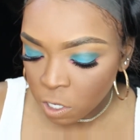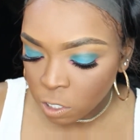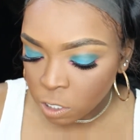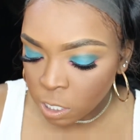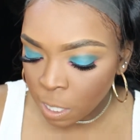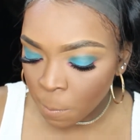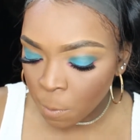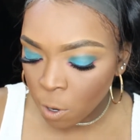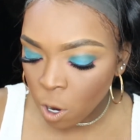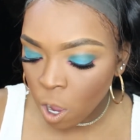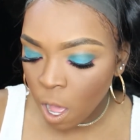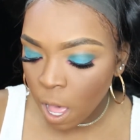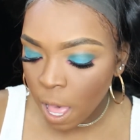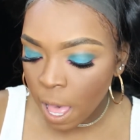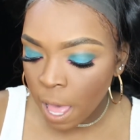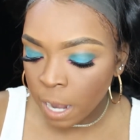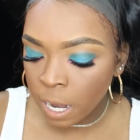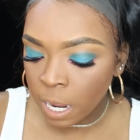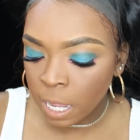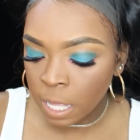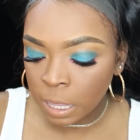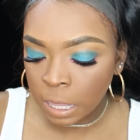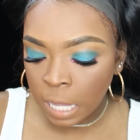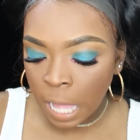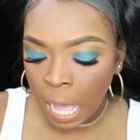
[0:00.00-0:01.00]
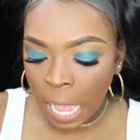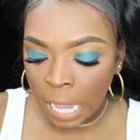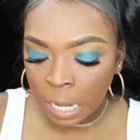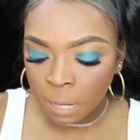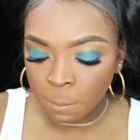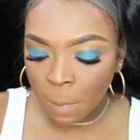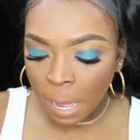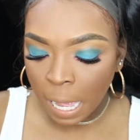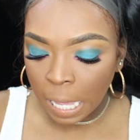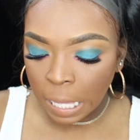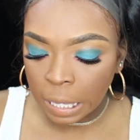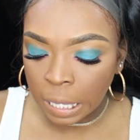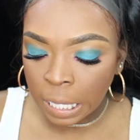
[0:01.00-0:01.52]
So I'm gonna go ahead and
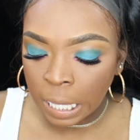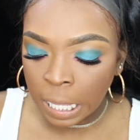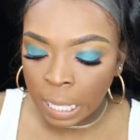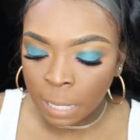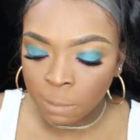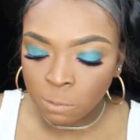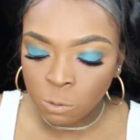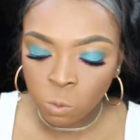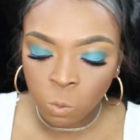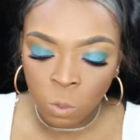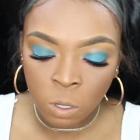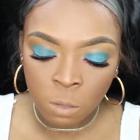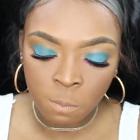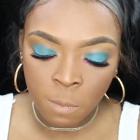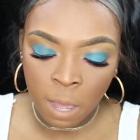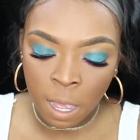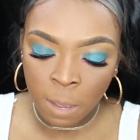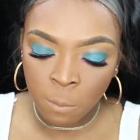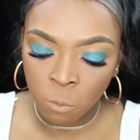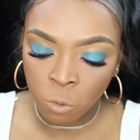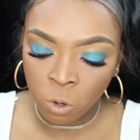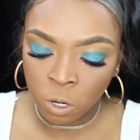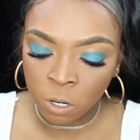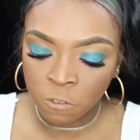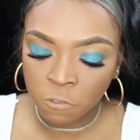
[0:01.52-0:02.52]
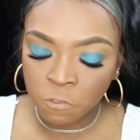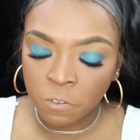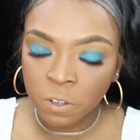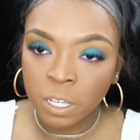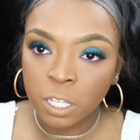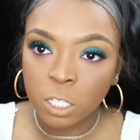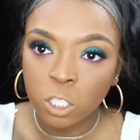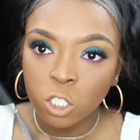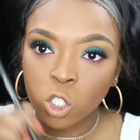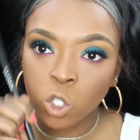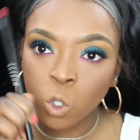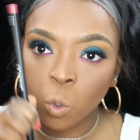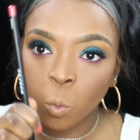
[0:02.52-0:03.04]
line my lips with my
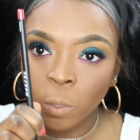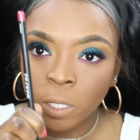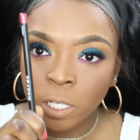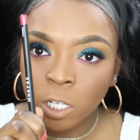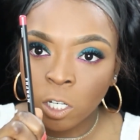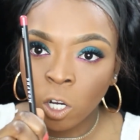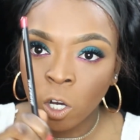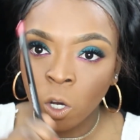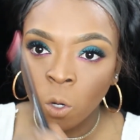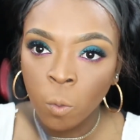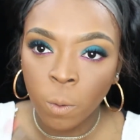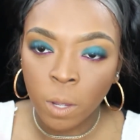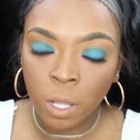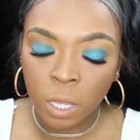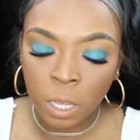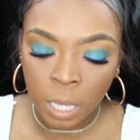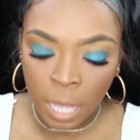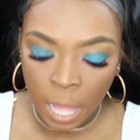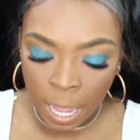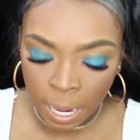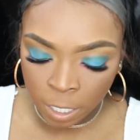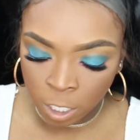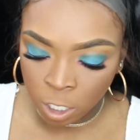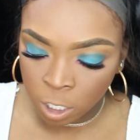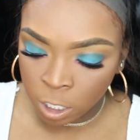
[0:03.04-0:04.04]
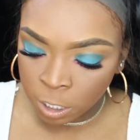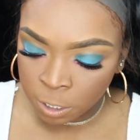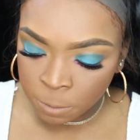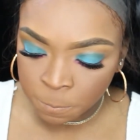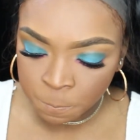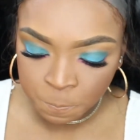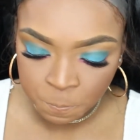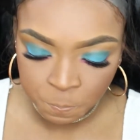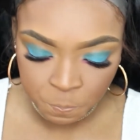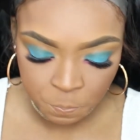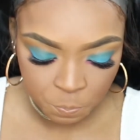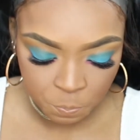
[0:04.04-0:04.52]
Morphe Twinkle liner.